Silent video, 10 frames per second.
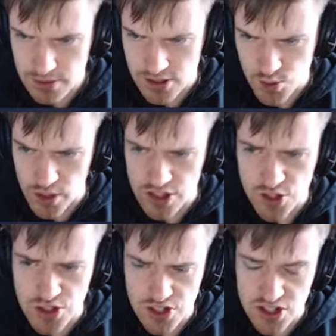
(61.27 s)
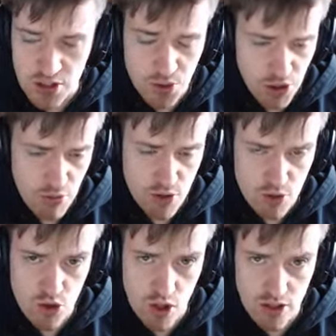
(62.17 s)
Yes, winners still don't
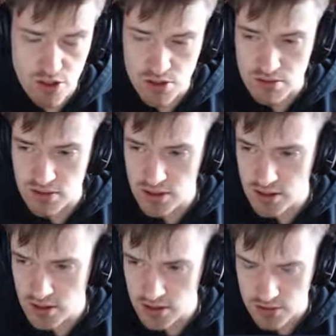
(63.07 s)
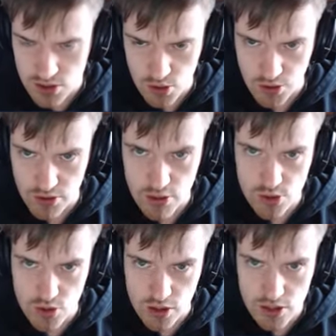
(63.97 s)
do drugs. Still don't
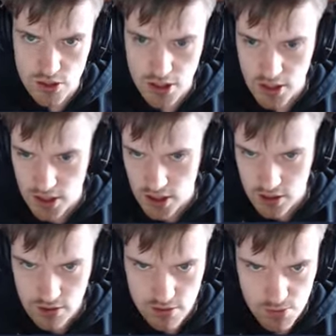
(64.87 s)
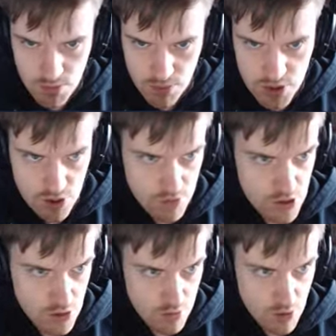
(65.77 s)
use drugs. Let's pop this up
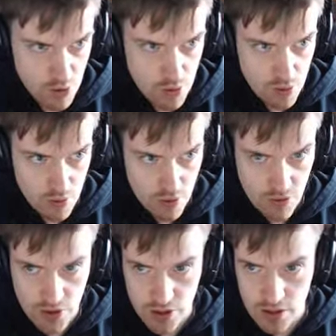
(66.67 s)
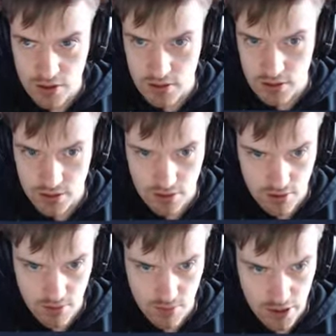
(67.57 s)
the top corner over there.
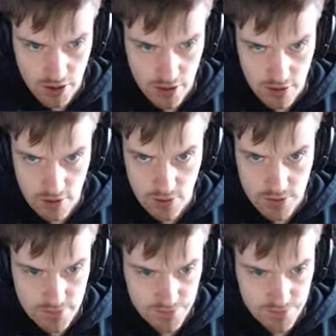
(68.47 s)
There we go.